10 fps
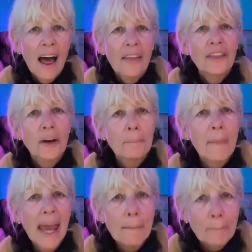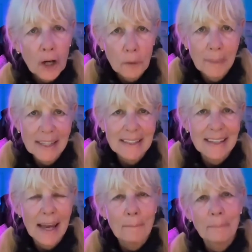Their main purpose
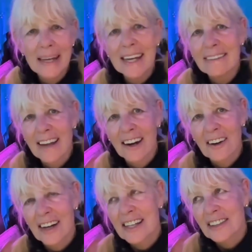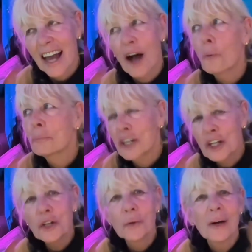in being there is to help
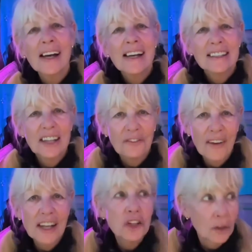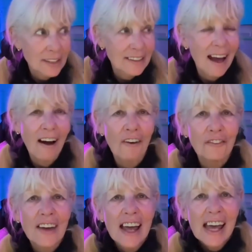you defend yourself
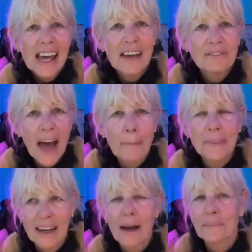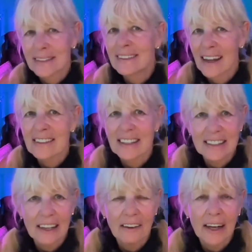if that becomes
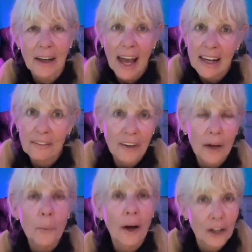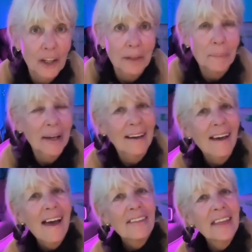necessary, and it very well could be.
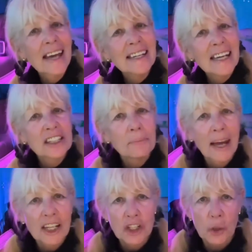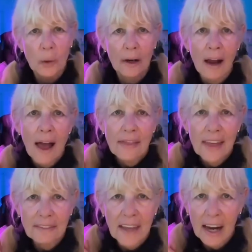They need to make sure
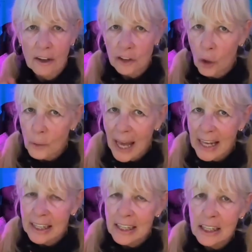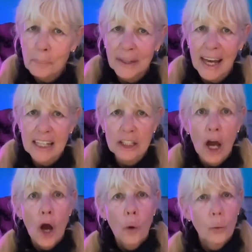that they are located in a place
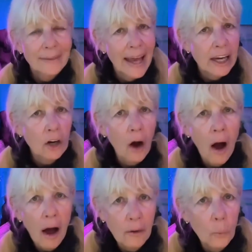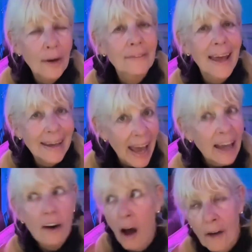where they
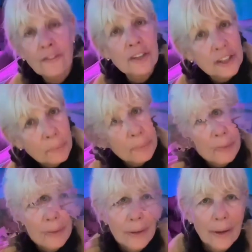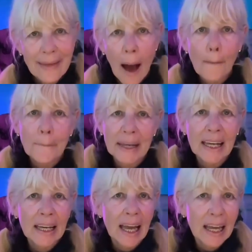can offer support without
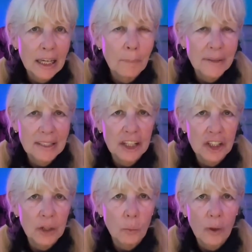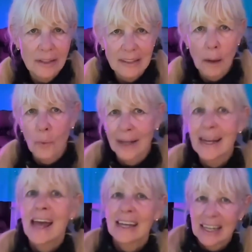being in a position where someone
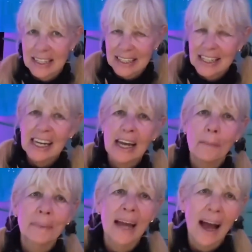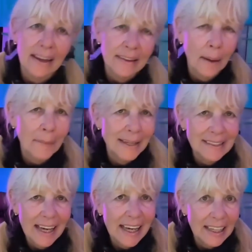can sneak up behind them and
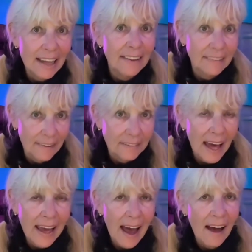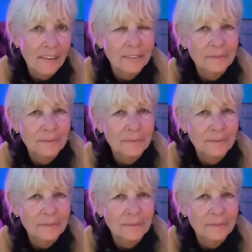take anything that they have.